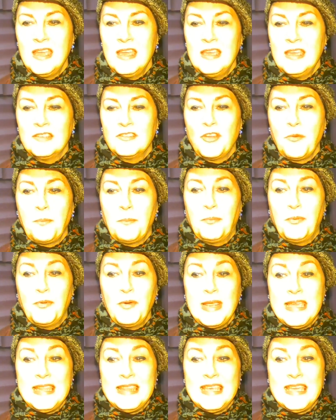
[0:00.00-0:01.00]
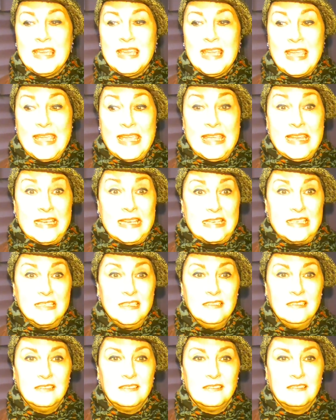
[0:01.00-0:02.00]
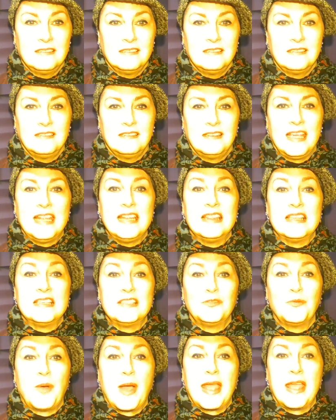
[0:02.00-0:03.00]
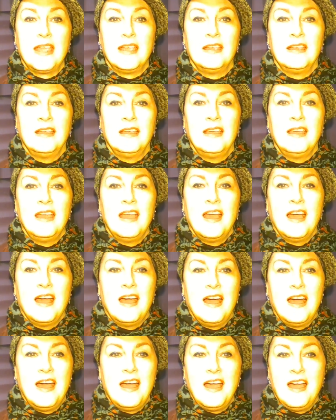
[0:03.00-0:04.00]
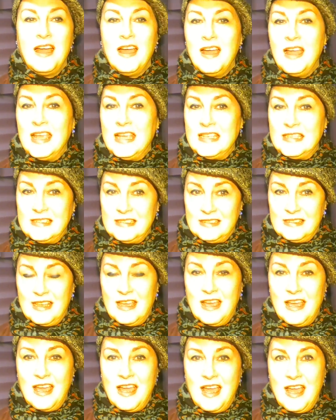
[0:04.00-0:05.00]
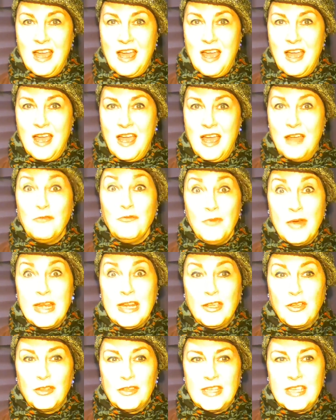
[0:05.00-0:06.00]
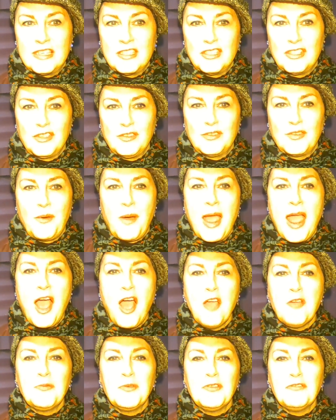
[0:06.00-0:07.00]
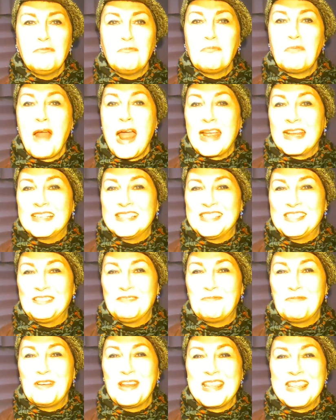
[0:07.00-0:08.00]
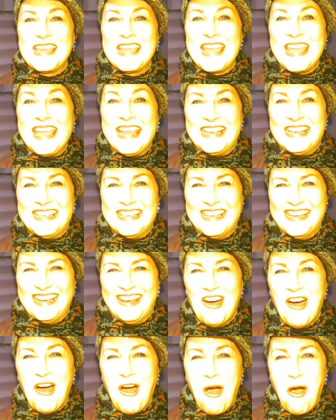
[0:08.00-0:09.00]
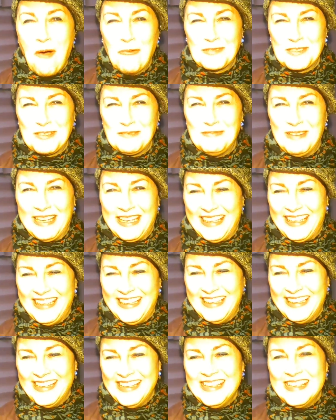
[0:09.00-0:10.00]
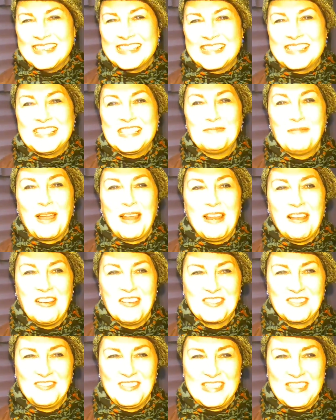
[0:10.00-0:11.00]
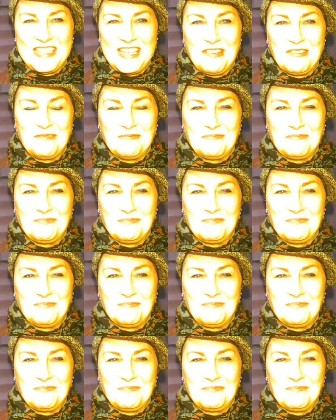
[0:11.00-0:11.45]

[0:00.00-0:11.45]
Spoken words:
So breathing in this way is a really good thing to do. So I hope you've practiced breathing in optimally since my last video.